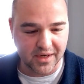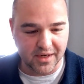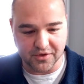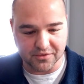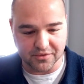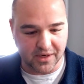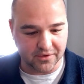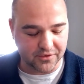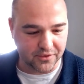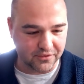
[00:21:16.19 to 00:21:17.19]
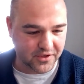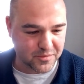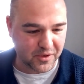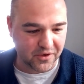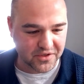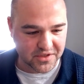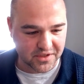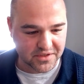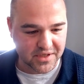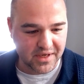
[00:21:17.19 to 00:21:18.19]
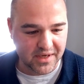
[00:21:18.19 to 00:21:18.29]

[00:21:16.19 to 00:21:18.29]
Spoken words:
these right sort of experiences.